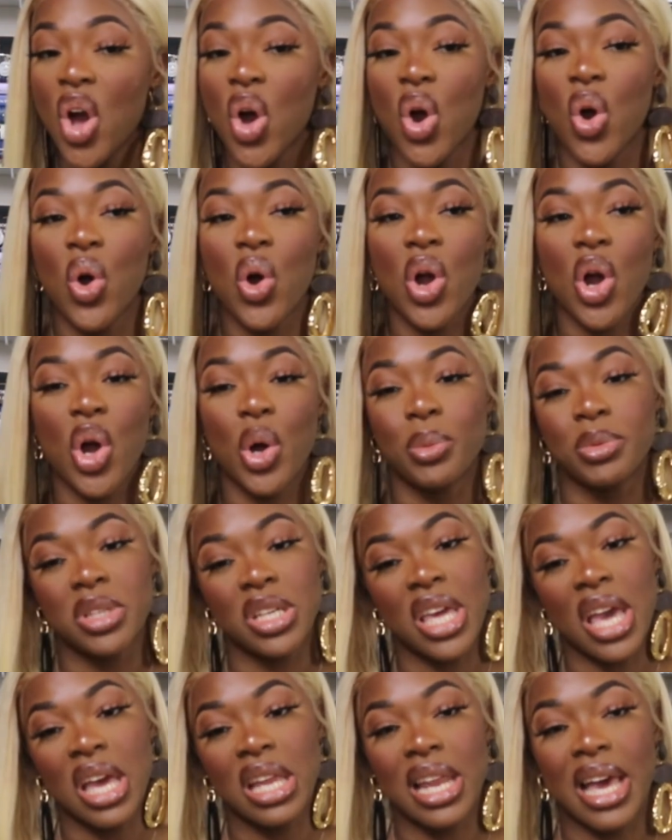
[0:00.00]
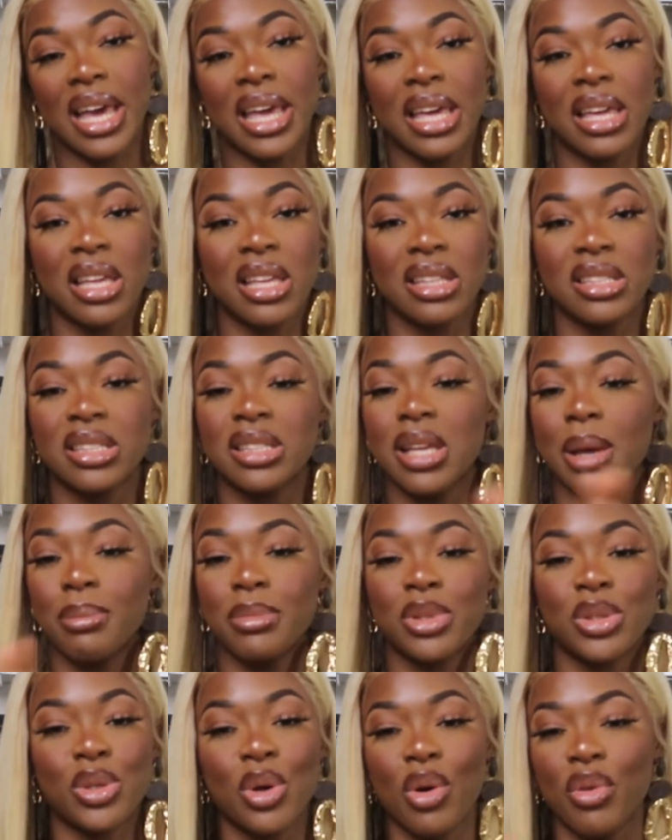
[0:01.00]
or I hope to get like
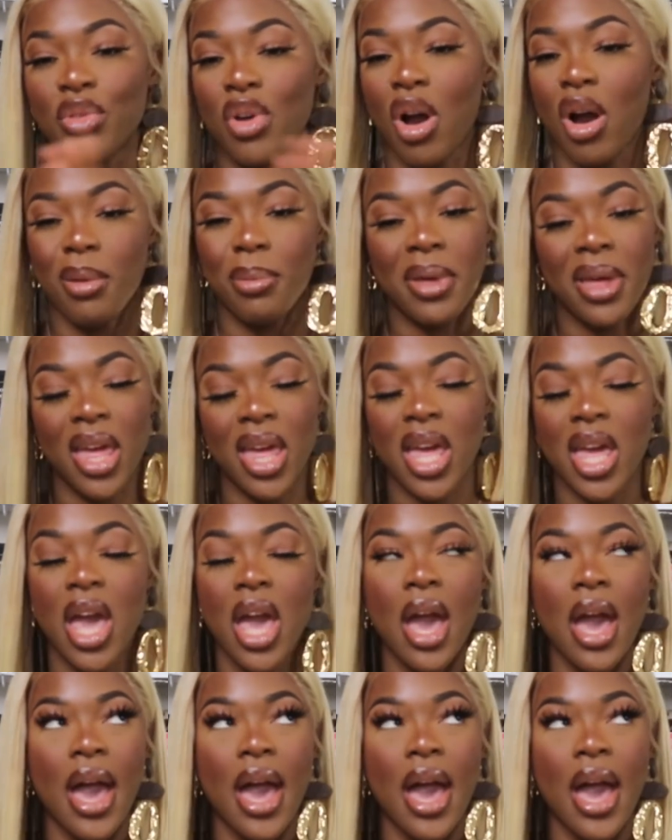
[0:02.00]
some sort of copy.